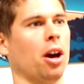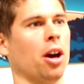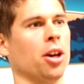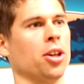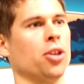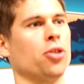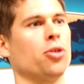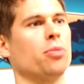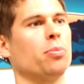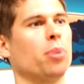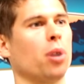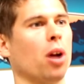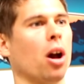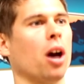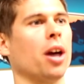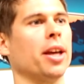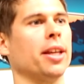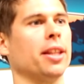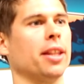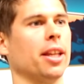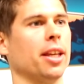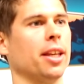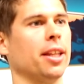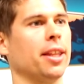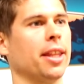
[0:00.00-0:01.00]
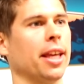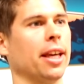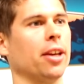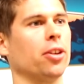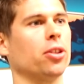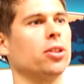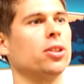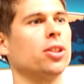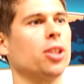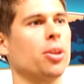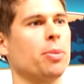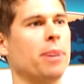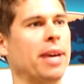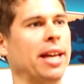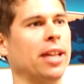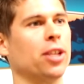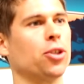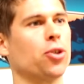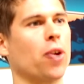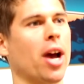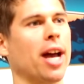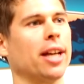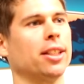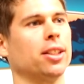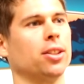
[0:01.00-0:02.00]
are you implying that you think consumer
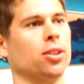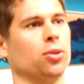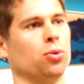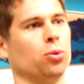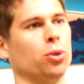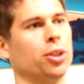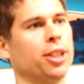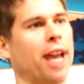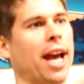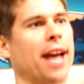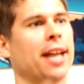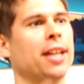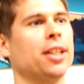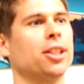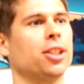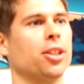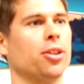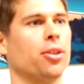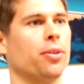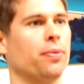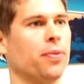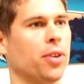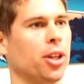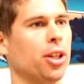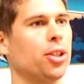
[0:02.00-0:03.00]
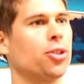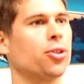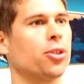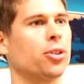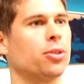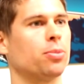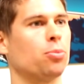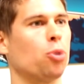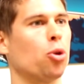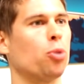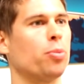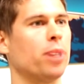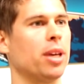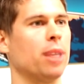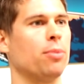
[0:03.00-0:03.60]
interests will change in the future as more